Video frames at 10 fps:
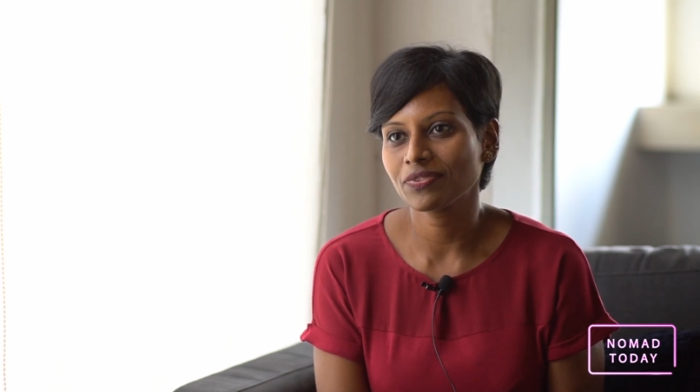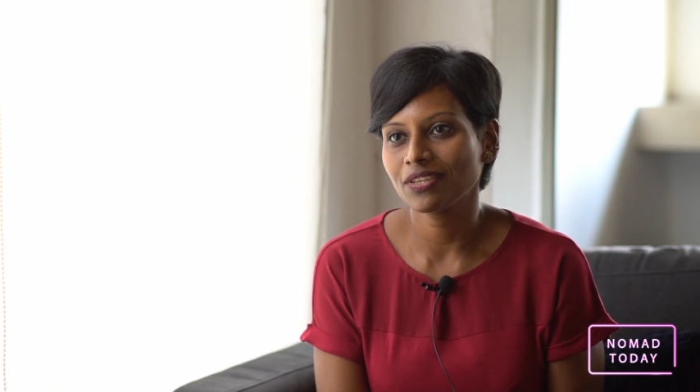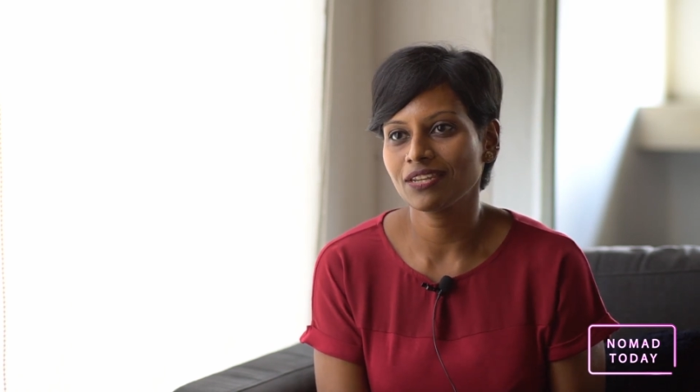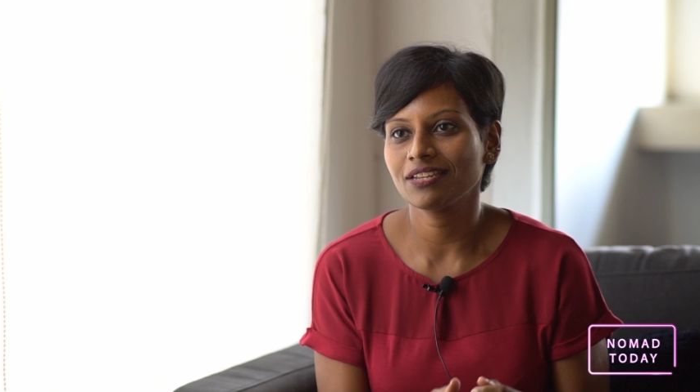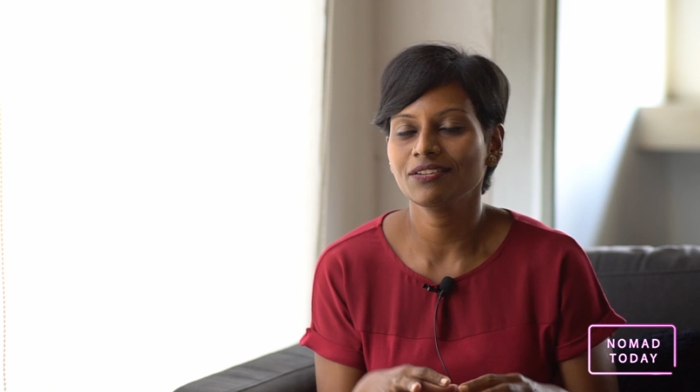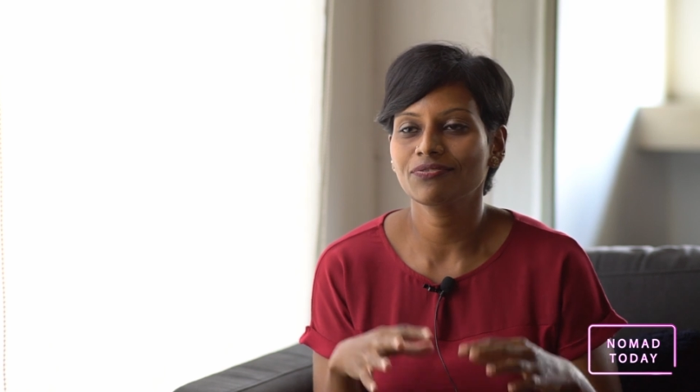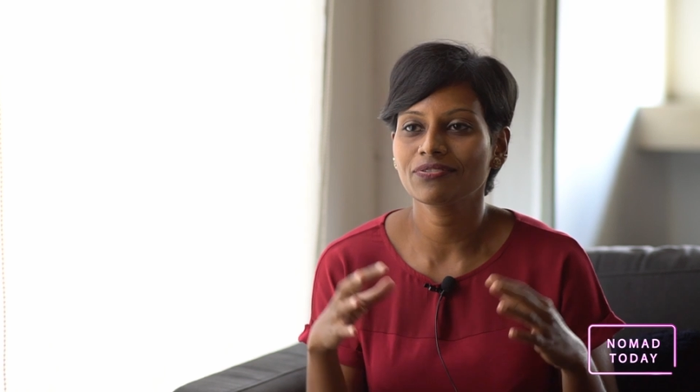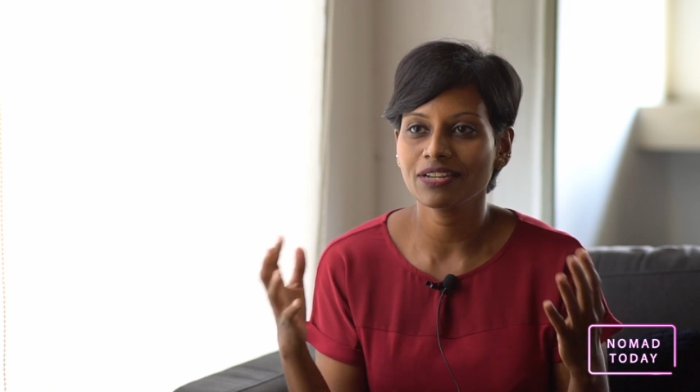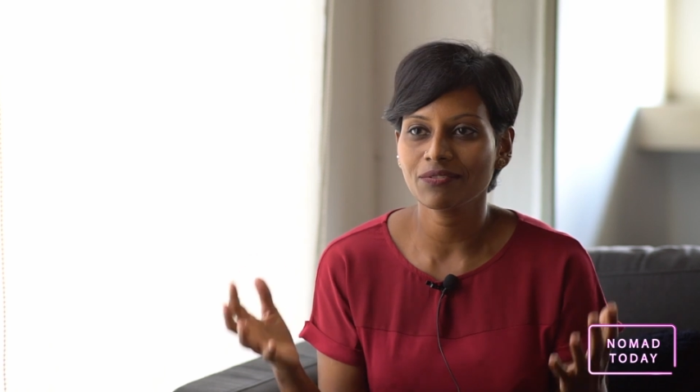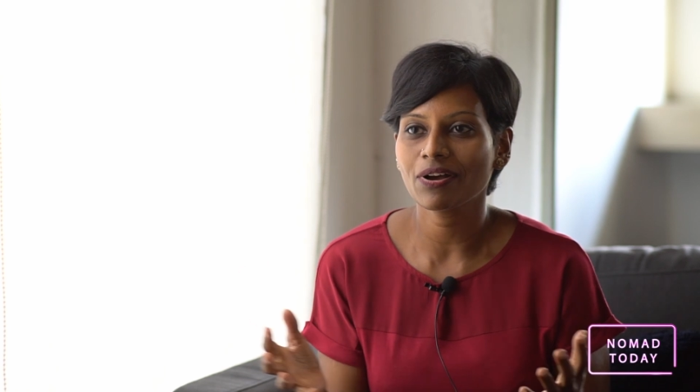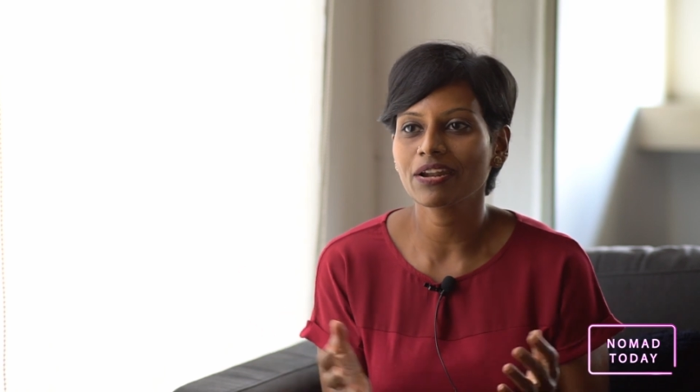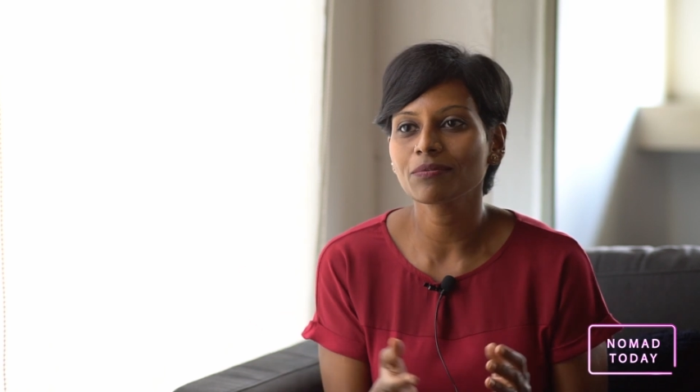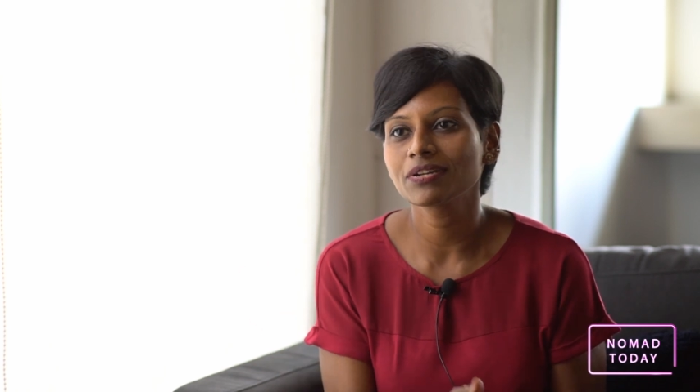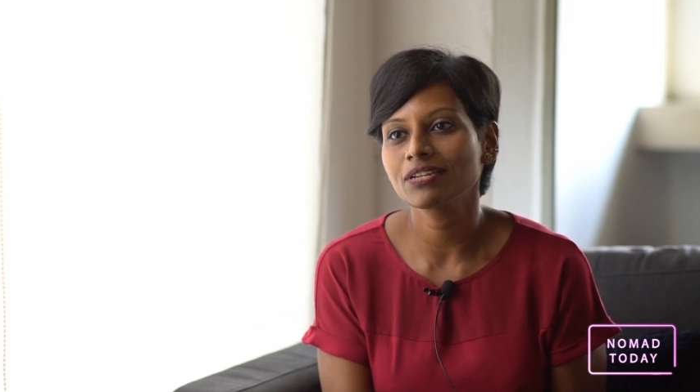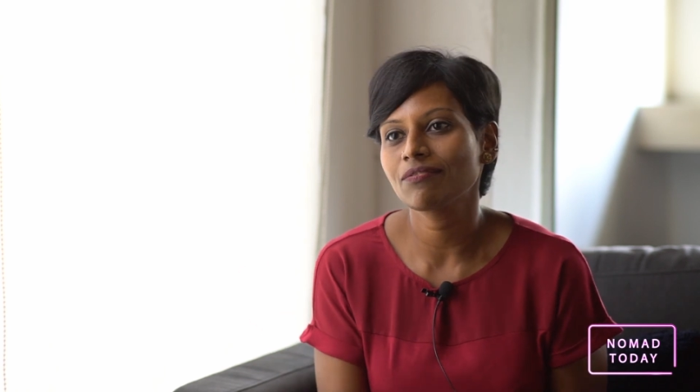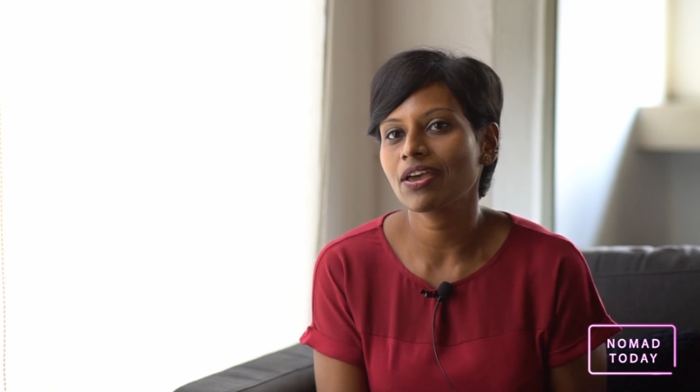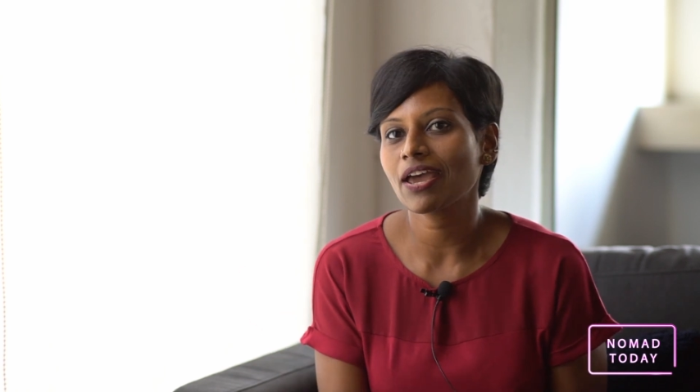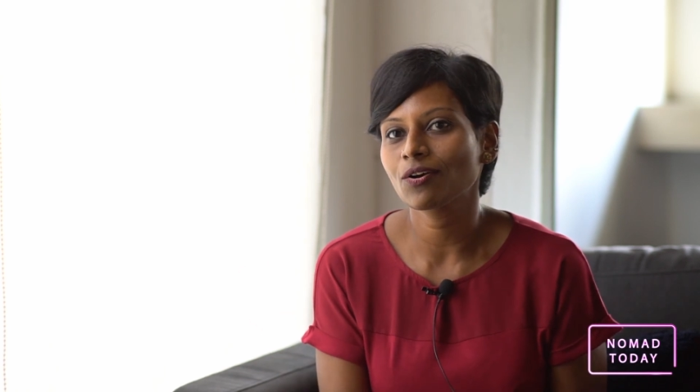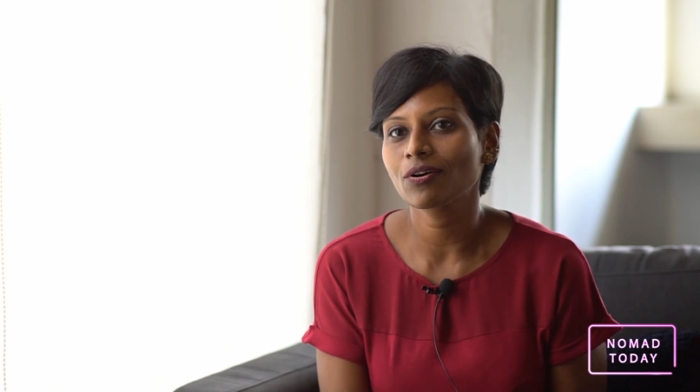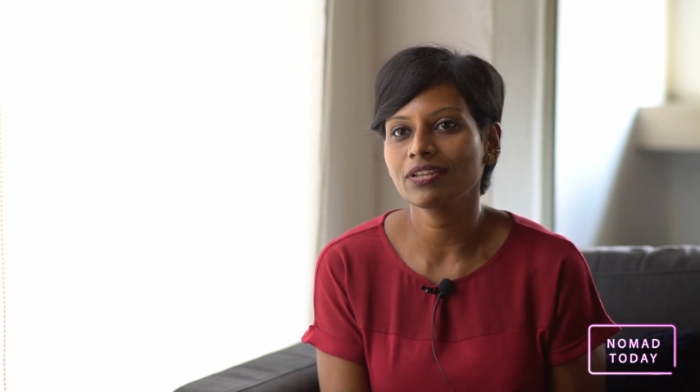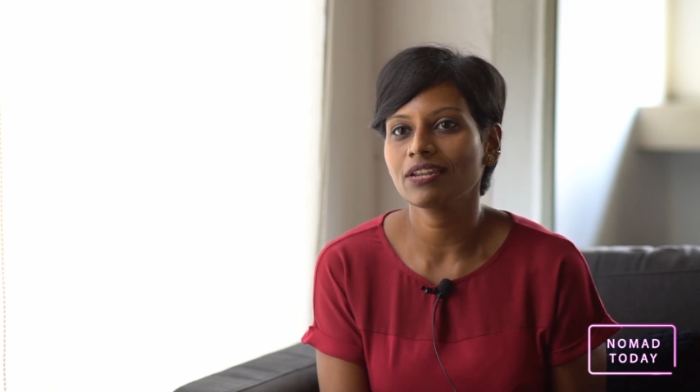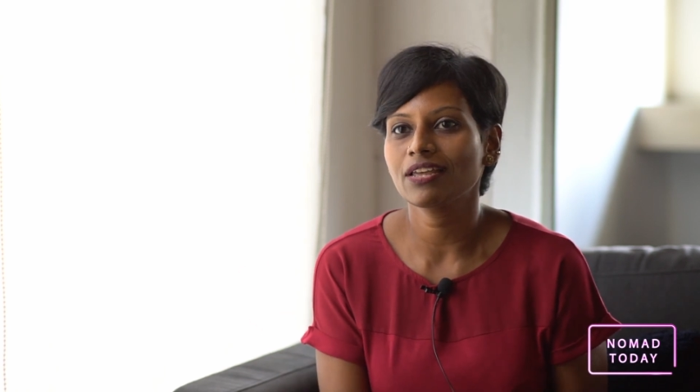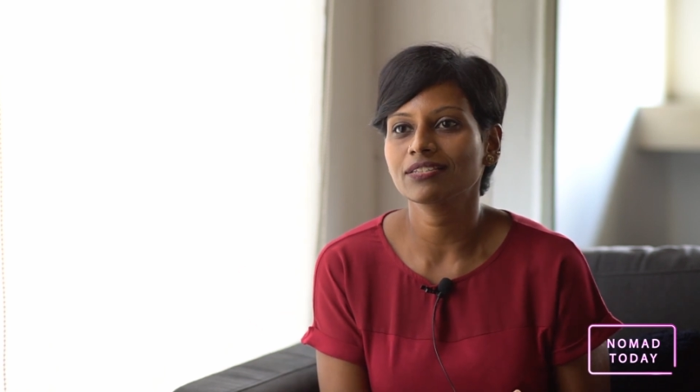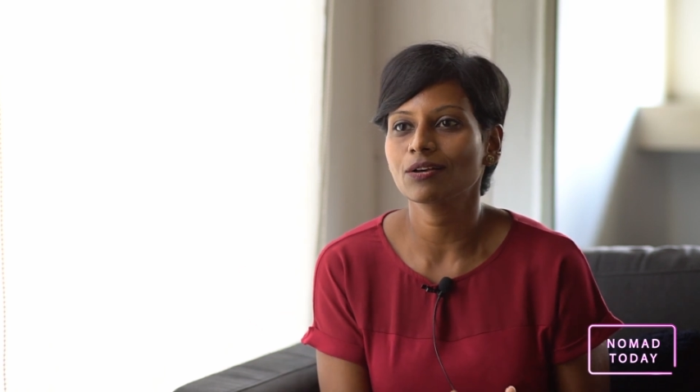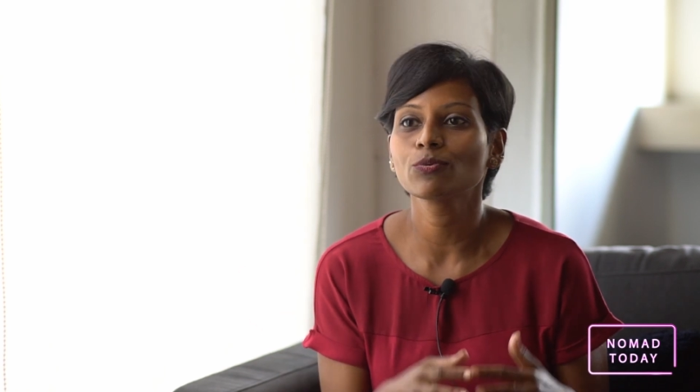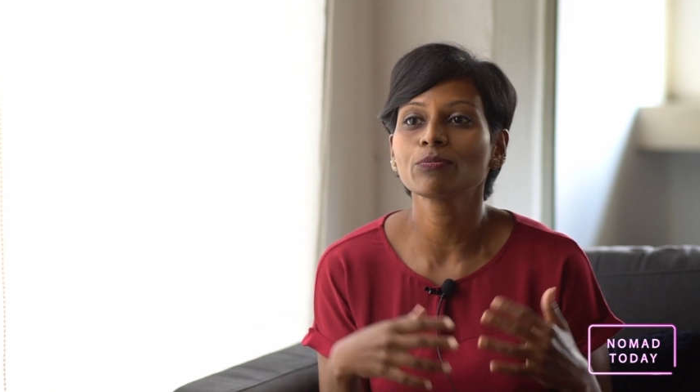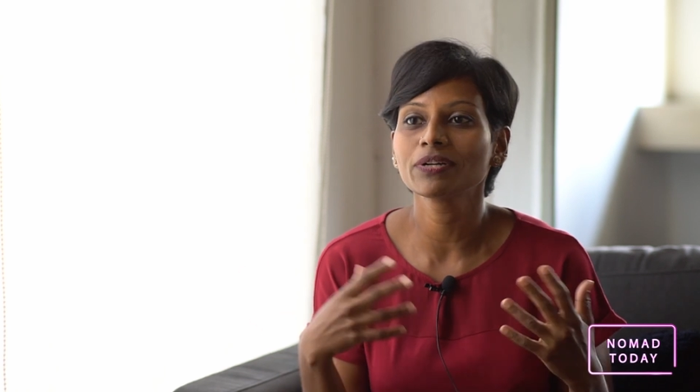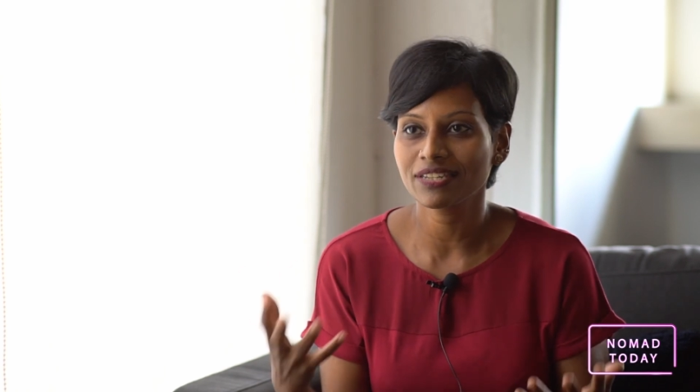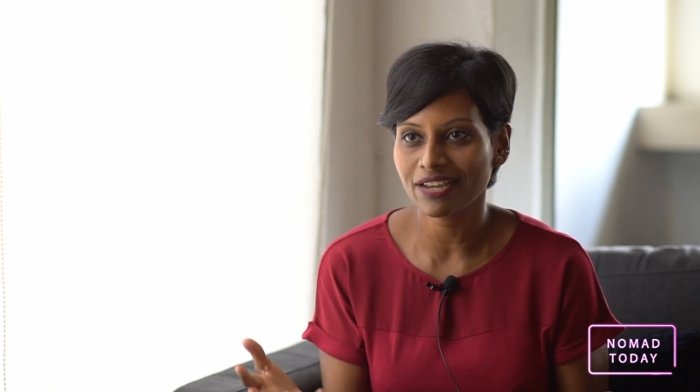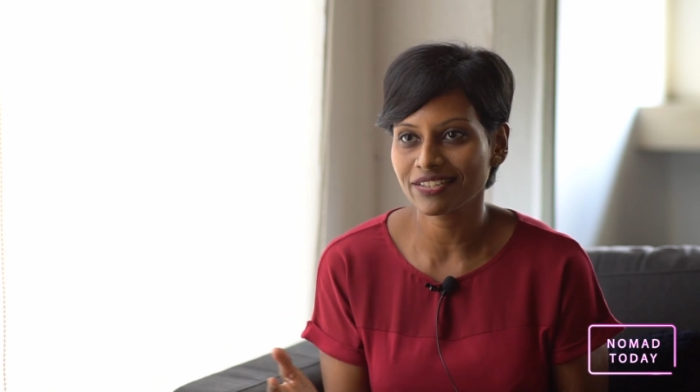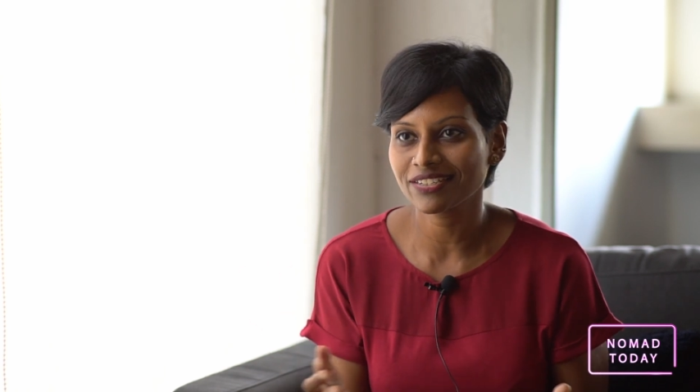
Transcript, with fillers: in a different environment where I call it as a woman touch.